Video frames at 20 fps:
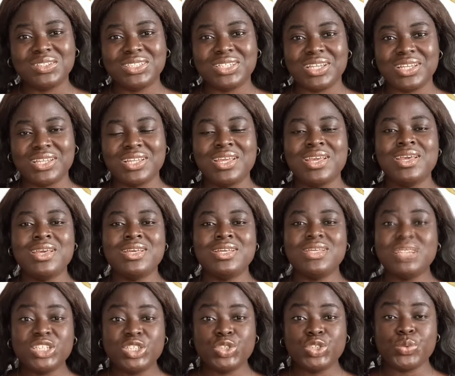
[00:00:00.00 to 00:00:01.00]
day
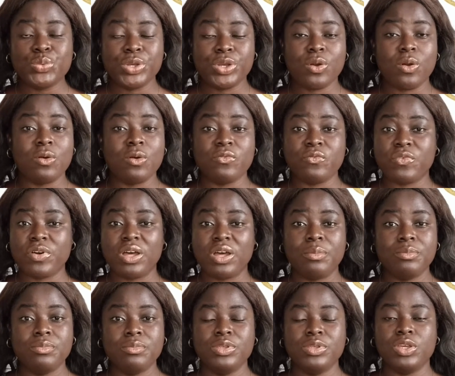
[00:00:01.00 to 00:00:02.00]
is to
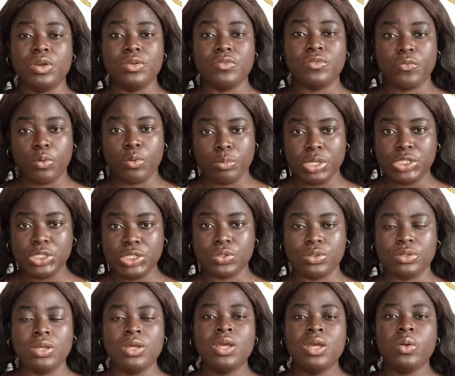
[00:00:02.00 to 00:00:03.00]
reconfirm your
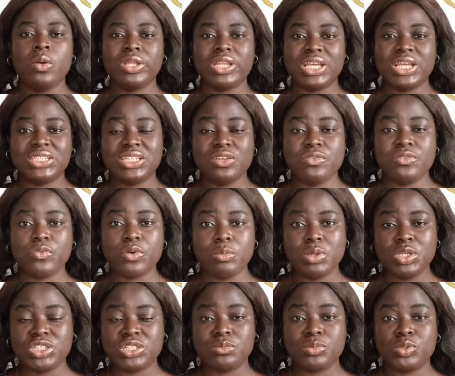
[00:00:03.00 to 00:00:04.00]
information. When I say
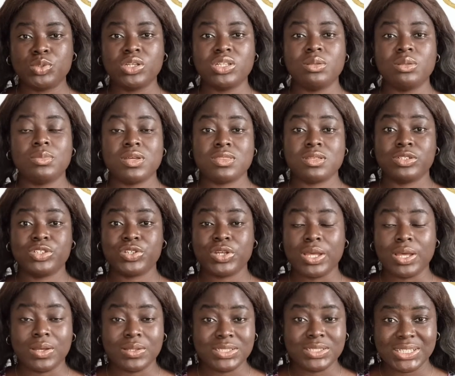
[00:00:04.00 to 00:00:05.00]
information, I'm talking about the
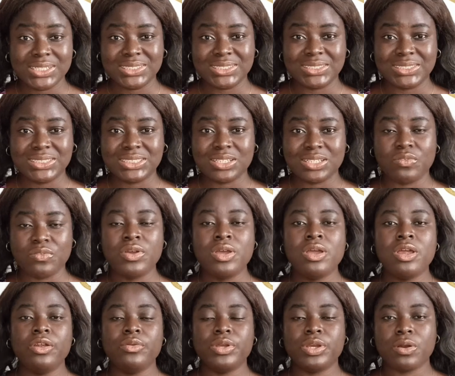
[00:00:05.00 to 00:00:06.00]
trial date itself.
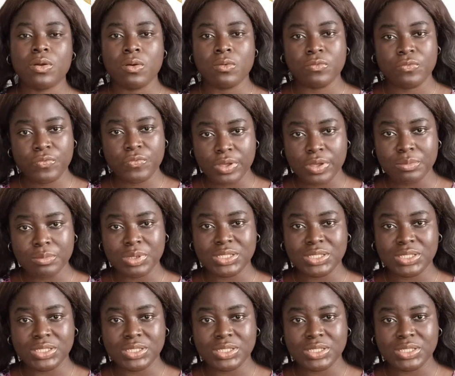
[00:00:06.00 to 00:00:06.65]
Reconfirm